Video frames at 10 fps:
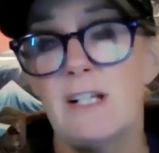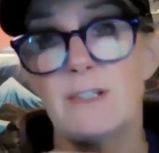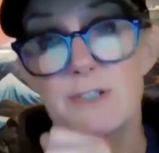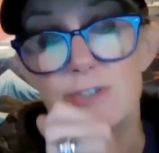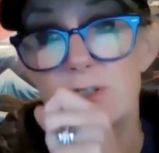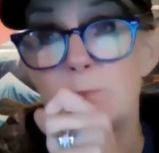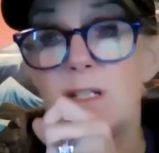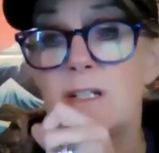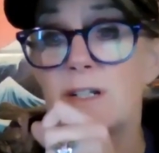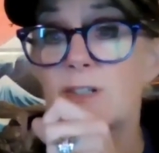to challenges in
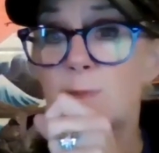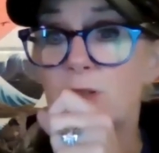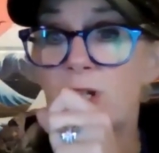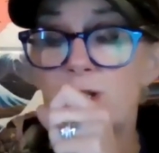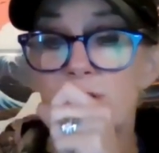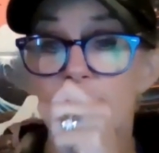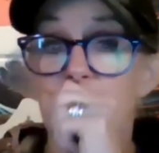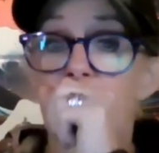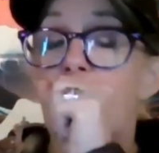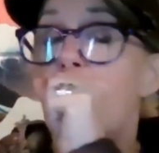meeting
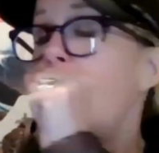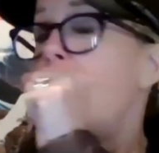expectations.